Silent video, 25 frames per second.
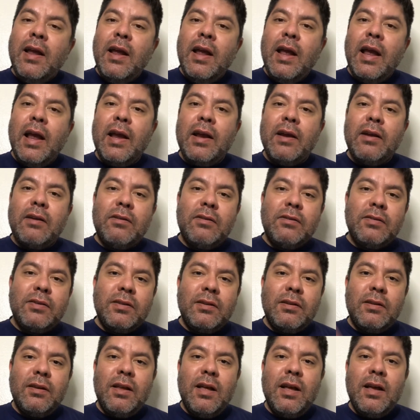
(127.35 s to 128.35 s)
Ankr,
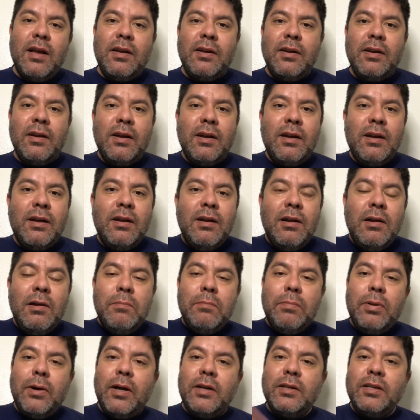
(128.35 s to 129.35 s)
Solana,
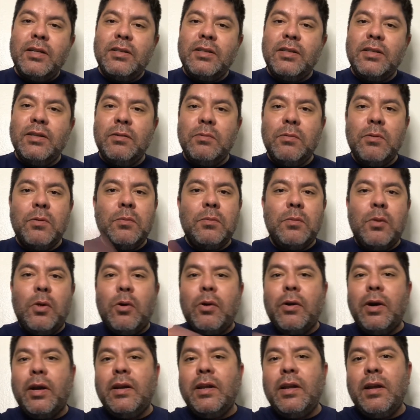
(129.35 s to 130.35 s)
Project Serum,
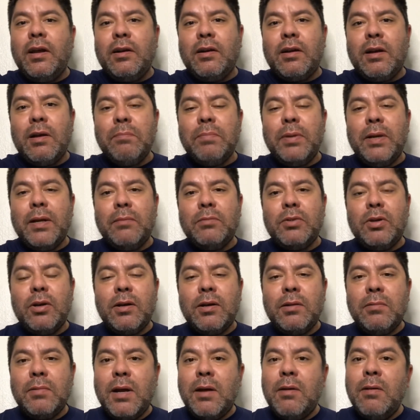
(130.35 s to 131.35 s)
or any other company I'm talking
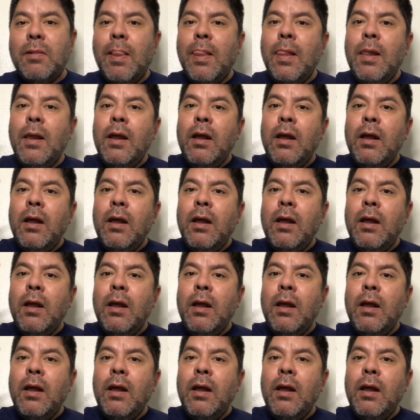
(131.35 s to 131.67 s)
about.